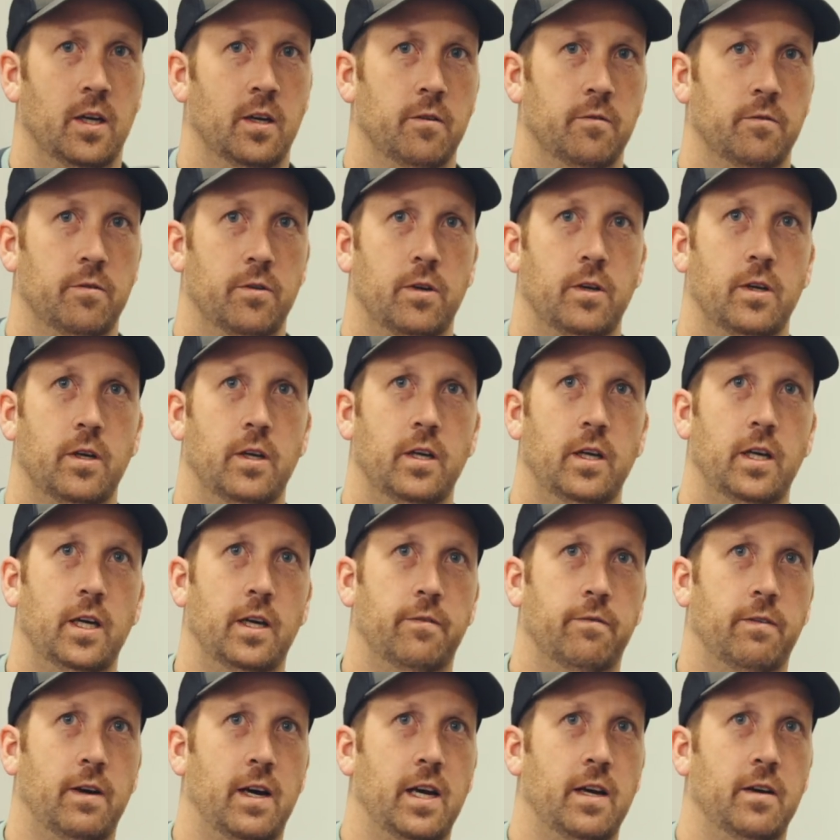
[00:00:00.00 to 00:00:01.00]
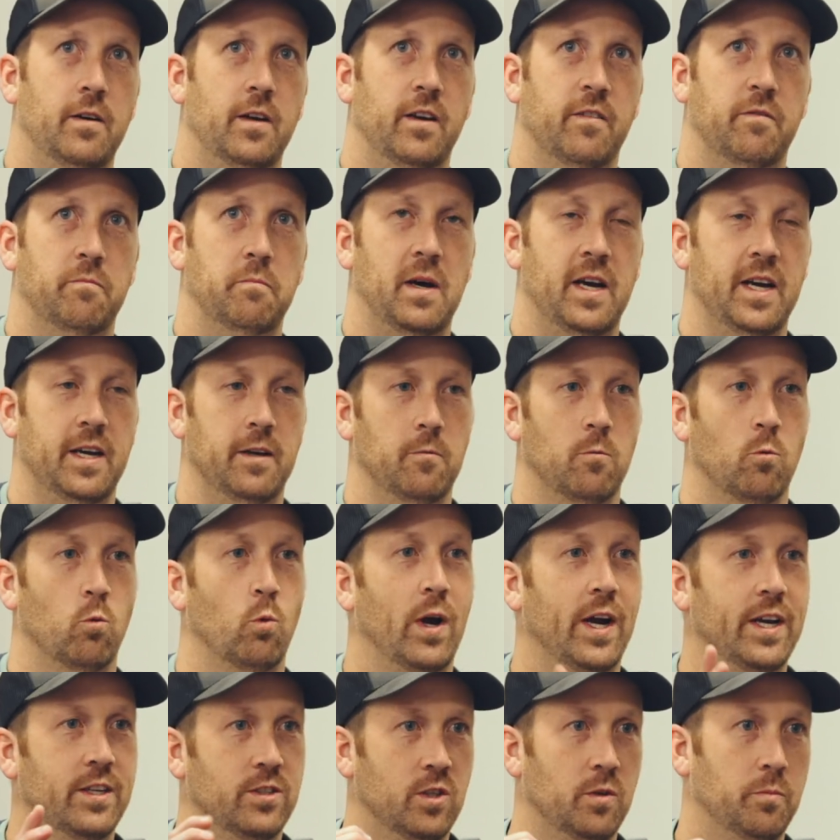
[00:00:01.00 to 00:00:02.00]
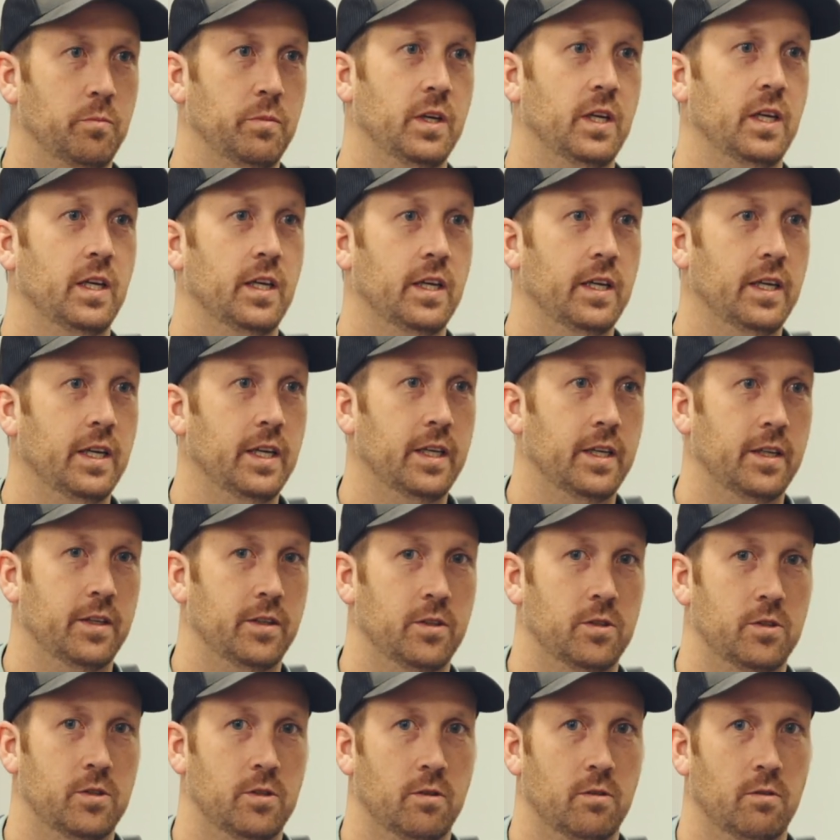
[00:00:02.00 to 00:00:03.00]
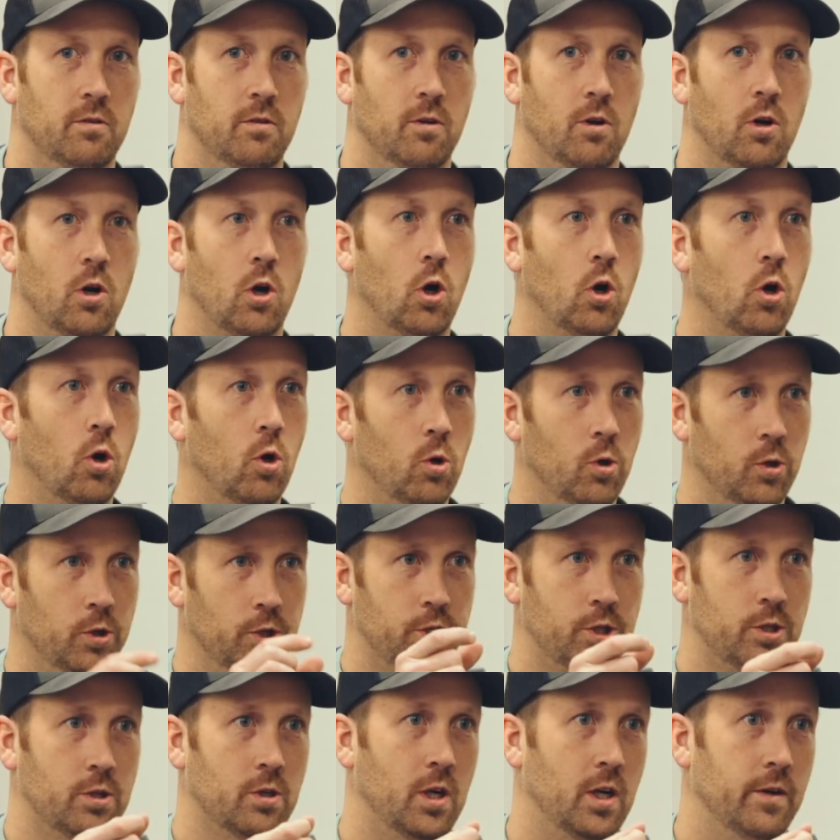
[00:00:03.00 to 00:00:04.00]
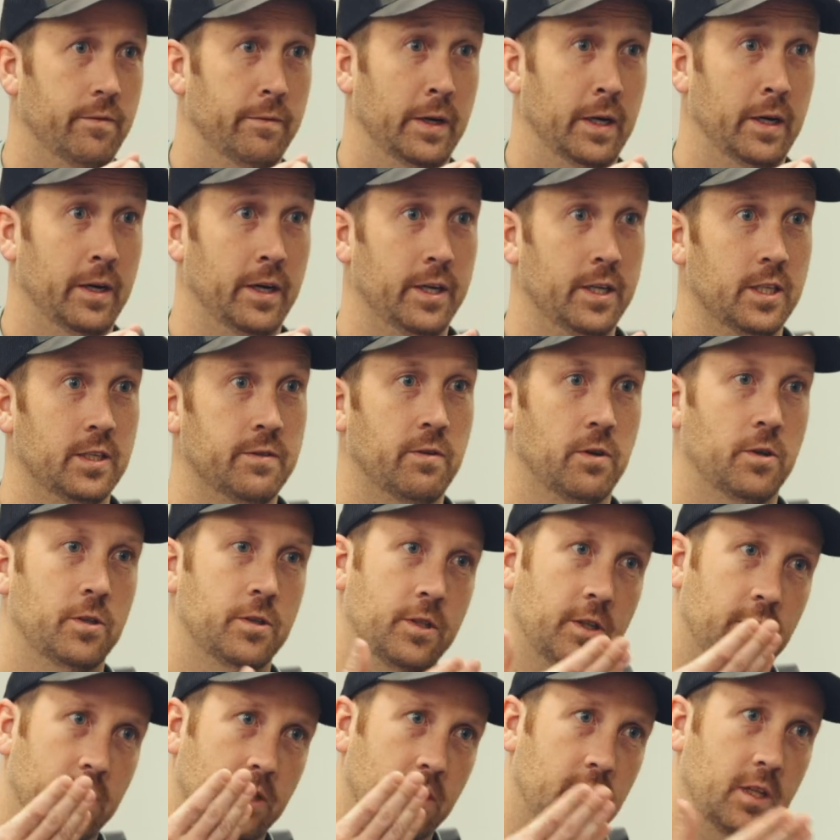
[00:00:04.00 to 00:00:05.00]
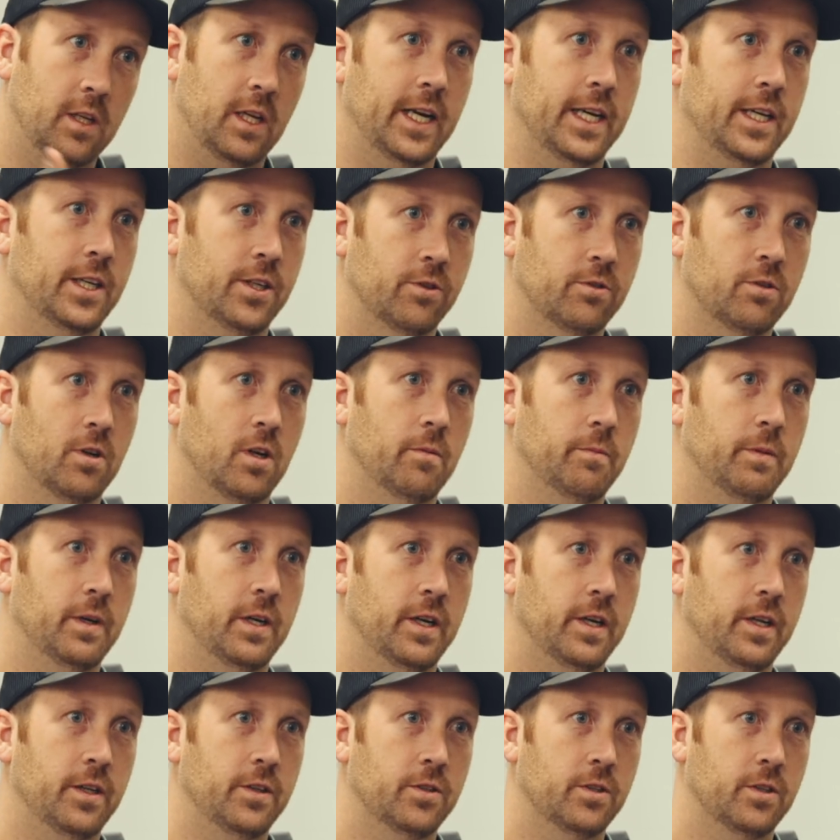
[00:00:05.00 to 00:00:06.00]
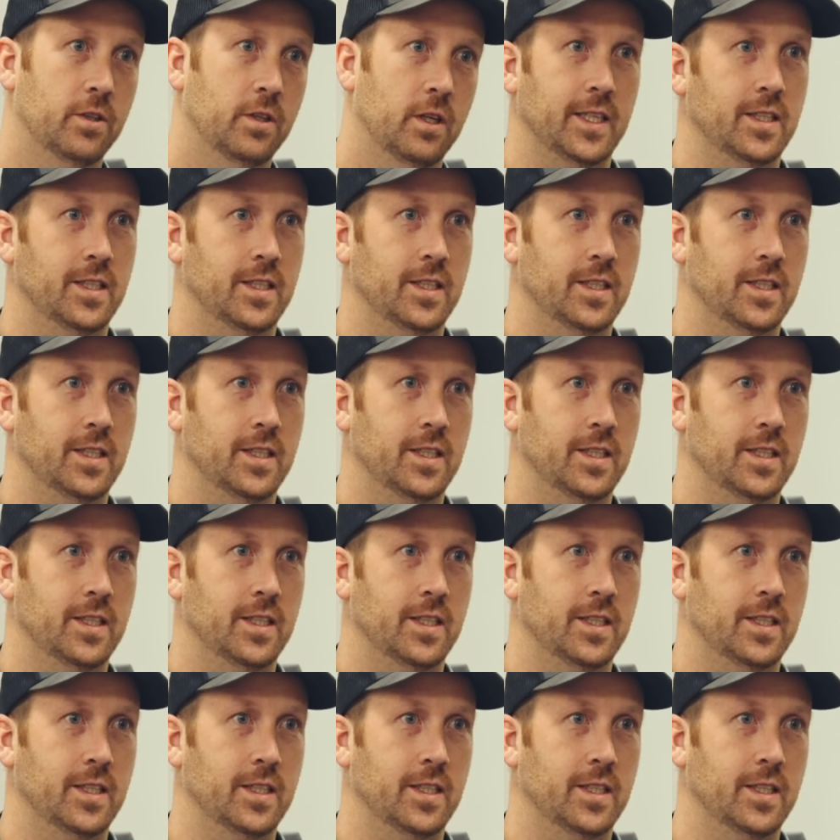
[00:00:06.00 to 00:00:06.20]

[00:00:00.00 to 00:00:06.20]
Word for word: of if I if my recipe is whole strawberries versus sliced strawberries. Right.